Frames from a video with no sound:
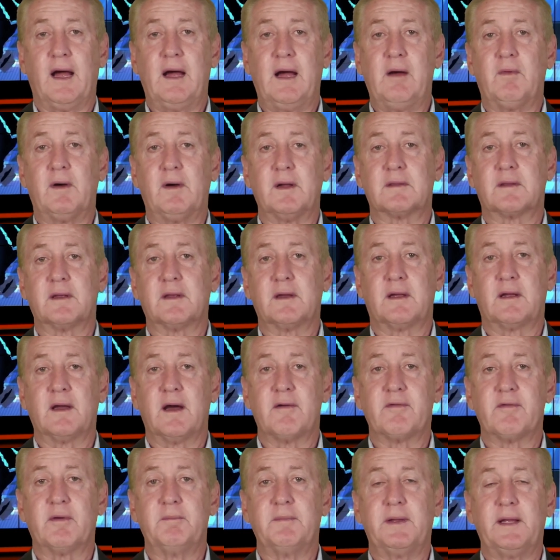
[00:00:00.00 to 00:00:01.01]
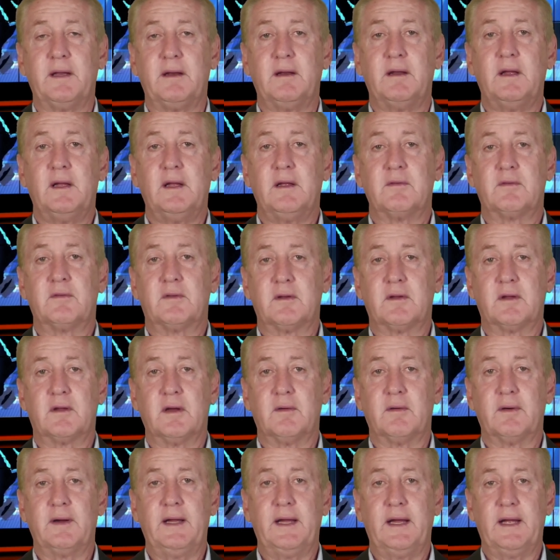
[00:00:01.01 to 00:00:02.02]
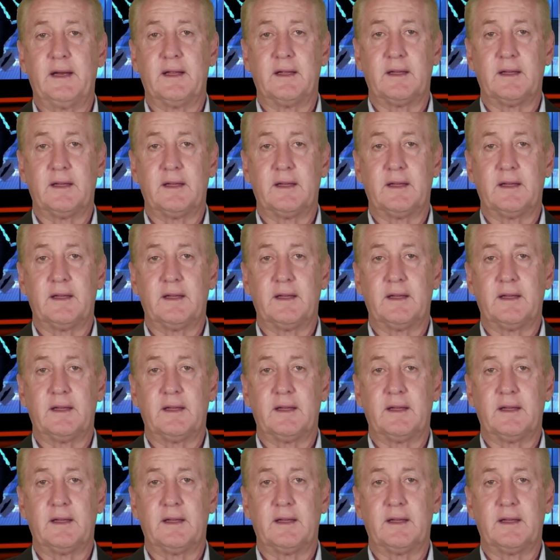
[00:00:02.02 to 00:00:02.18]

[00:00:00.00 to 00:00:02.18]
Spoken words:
I want the government to go ahead